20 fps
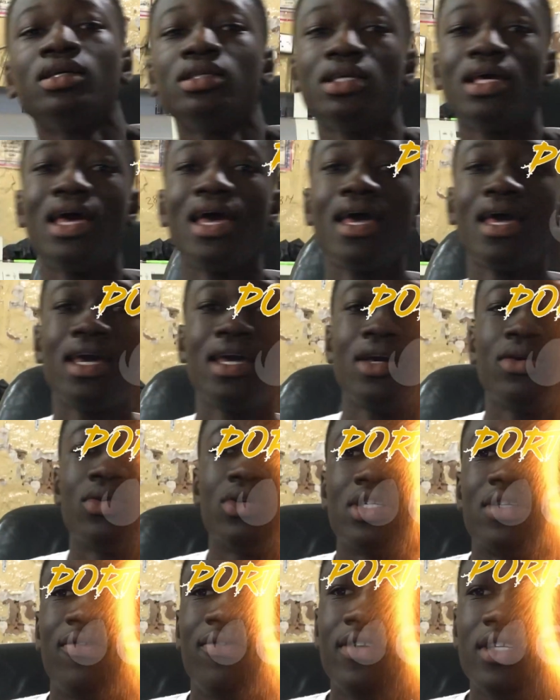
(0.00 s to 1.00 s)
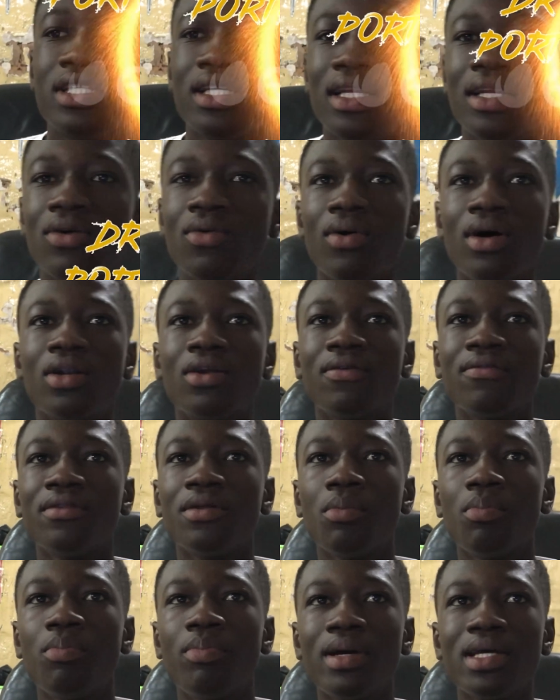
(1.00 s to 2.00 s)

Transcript: Yeah, it was featured in one of the